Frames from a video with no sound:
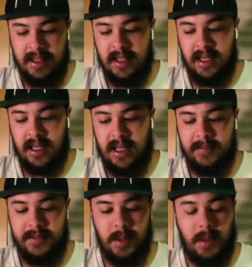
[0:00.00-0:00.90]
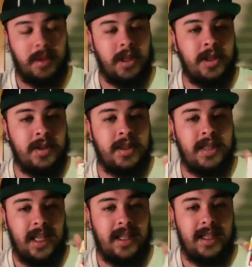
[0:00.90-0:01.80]
So what we're going to do is
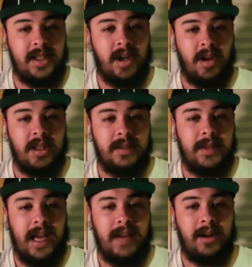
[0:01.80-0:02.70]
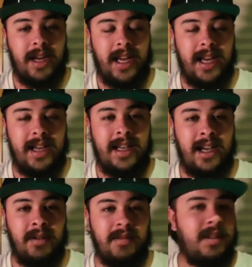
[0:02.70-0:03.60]
take these cards that we have in our hand
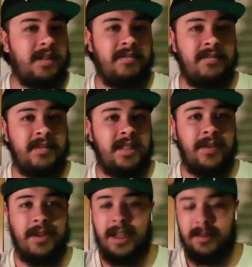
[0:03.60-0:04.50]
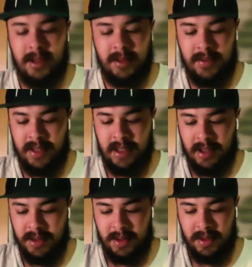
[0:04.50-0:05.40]
now, the different numbers, we've done
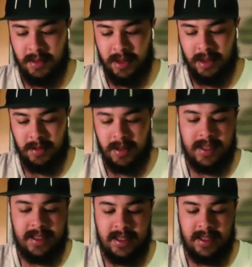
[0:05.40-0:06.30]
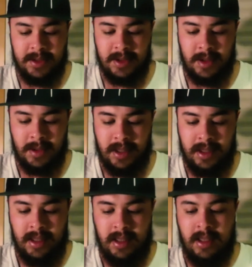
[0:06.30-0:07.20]
all sorts of weird, crazy things to it,
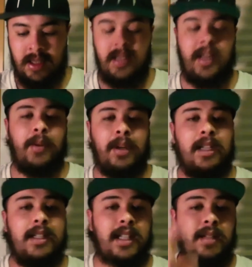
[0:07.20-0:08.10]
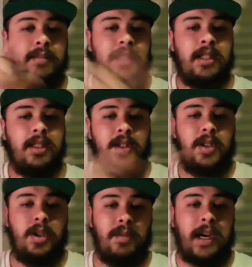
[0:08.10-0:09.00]
and we're going to deal them into
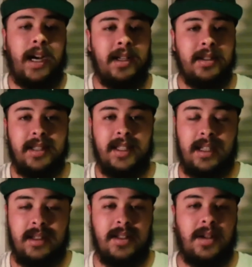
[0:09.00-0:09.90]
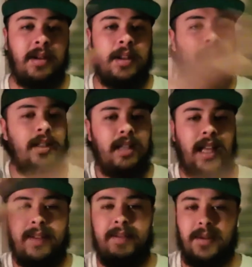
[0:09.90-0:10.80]
2 piles again. So
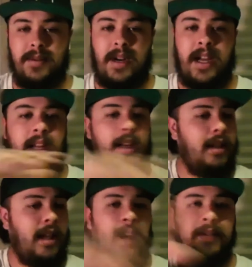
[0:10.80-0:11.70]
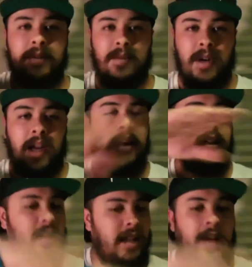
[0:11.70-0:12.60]
left, right, left, right,
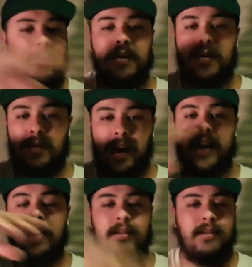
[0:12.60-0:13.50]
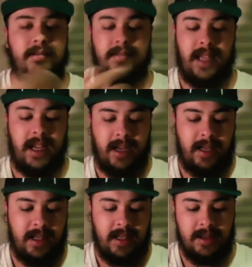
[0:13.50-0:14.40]
left, right, that kind of
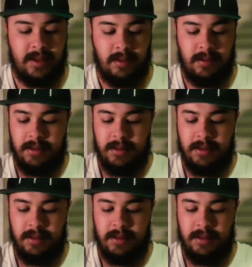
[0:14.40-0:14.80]
thing. So